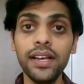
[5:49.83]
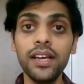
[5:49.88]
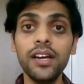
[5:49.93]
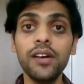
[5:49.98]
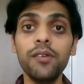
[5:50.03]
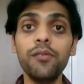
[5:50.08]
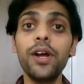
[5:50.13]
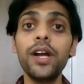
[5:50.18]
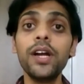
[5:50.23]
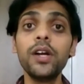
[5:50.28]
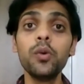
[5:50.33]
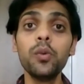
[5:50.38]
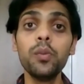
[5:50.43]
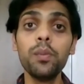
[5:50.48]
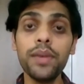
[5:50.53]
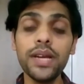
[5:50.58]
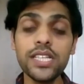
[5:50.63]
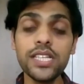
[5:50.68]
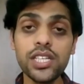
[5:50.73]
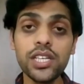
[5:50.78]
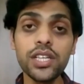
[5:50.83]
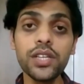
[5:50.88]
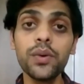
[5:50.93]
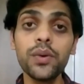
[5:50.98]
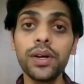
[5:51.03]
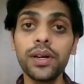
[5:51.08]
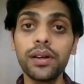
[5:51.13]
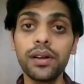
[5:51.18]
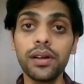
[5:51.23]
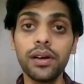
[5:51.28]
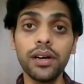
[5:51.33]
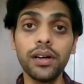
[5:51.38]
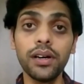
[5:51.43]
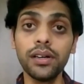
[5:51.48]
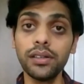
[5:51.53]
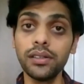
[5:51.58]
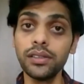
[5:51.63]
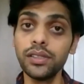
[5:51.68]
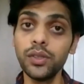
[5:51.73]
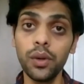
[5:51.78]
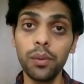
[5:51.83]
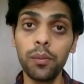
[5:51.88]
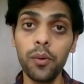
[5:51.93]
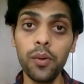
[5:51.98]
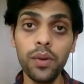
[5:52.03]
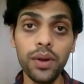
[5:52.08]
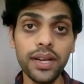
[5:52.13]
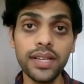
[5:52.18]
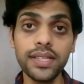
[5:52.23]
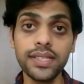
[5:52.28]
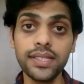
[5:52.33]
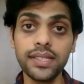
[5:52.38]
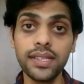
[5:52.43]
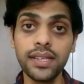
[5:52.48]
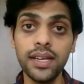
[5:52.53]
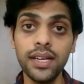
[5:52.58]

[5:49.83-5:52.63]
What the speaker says: Where to measure your progress.